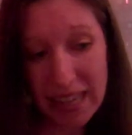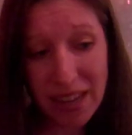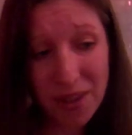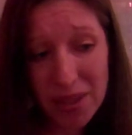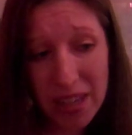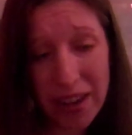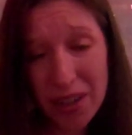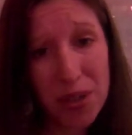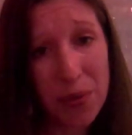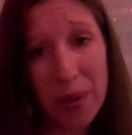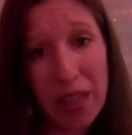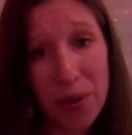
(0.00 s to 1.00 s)
Daniel's
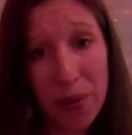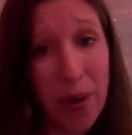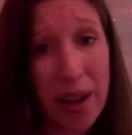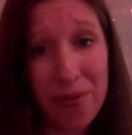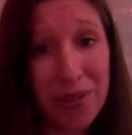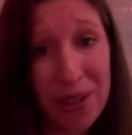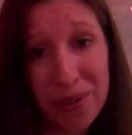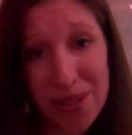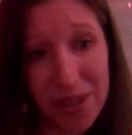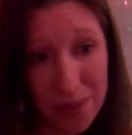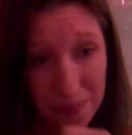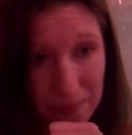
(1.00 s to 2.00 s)
character really grew out of
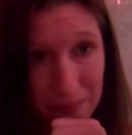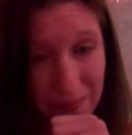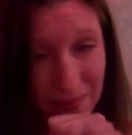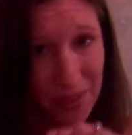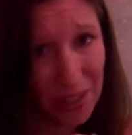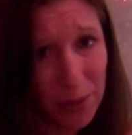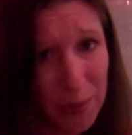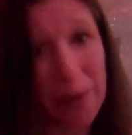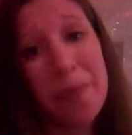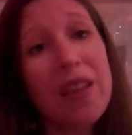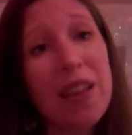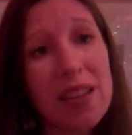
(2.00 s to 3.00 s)
Luce. Excuse me.
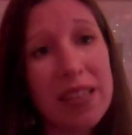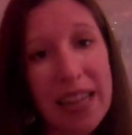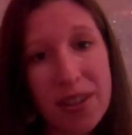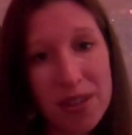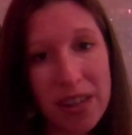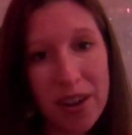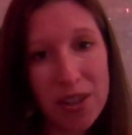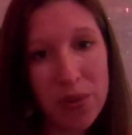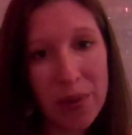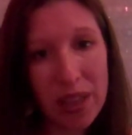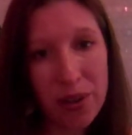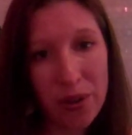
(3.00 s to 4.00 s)
Daniel's character
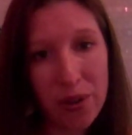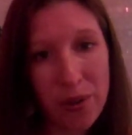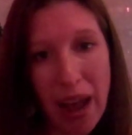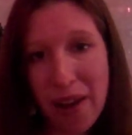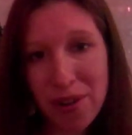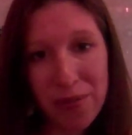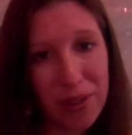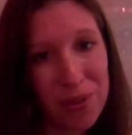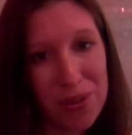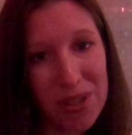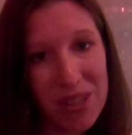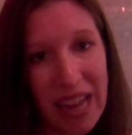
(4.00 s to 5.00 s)
really grew out of
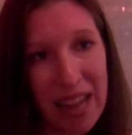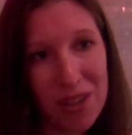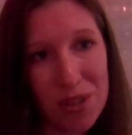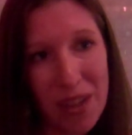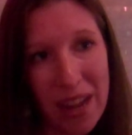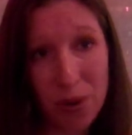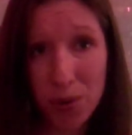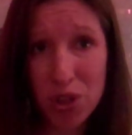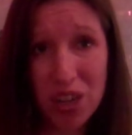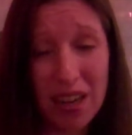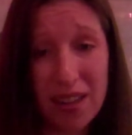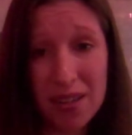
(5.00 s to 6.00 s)
Luce and who
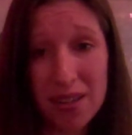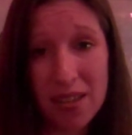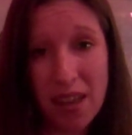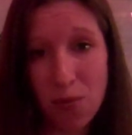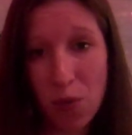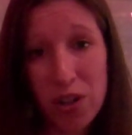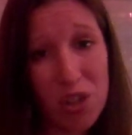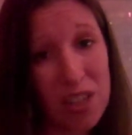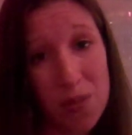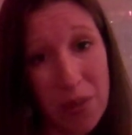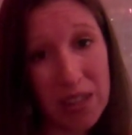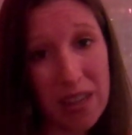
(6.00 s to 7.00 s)
she is and what
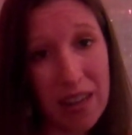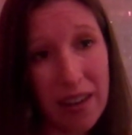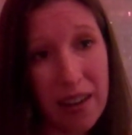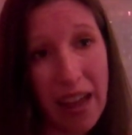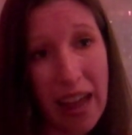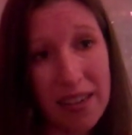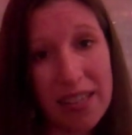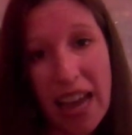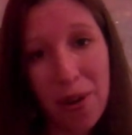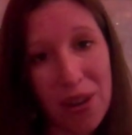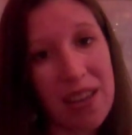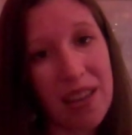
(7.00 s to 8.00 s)
she's missing and
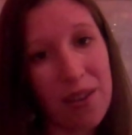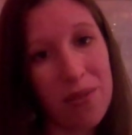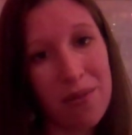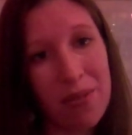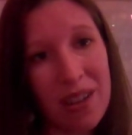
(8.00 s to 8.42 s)
how he can